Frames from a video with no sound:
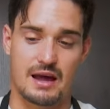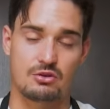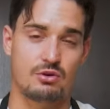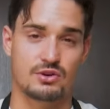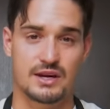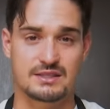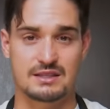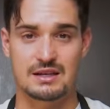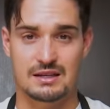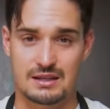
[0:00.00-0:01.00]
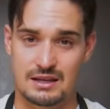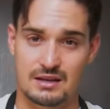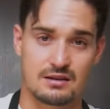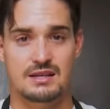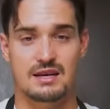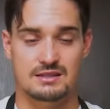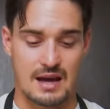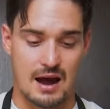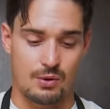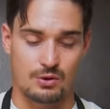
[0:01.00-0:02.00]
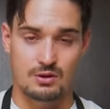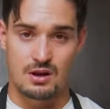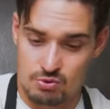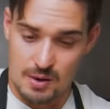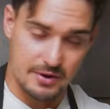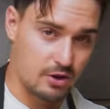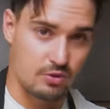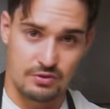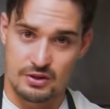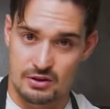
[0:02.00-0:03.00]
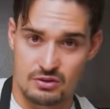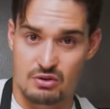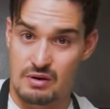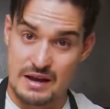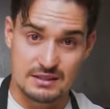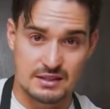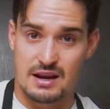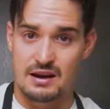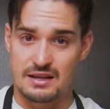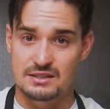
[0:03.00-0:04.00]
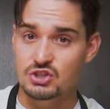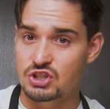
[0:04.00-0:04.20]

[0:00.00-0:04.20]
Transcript: that grill nice and clean. Take a towel, rub it all over the grates, get it nice and